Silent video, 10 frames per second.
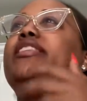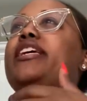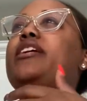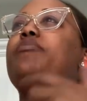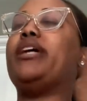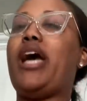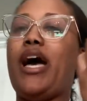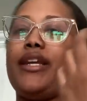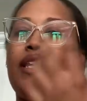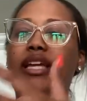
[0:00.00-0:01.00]
themed, but
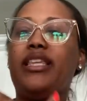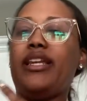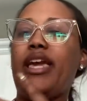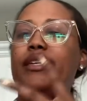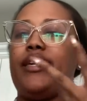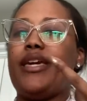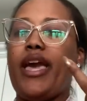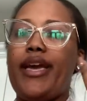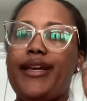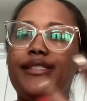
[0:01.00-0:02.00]
kind of like the naked
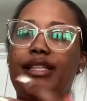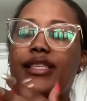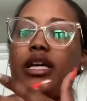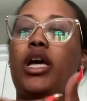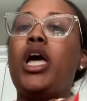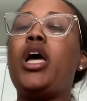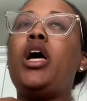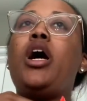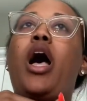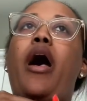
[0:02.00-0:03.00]
cakes and
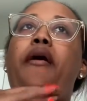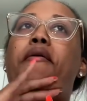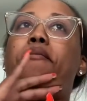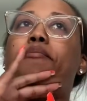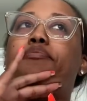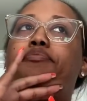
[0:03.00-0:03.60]
the, um,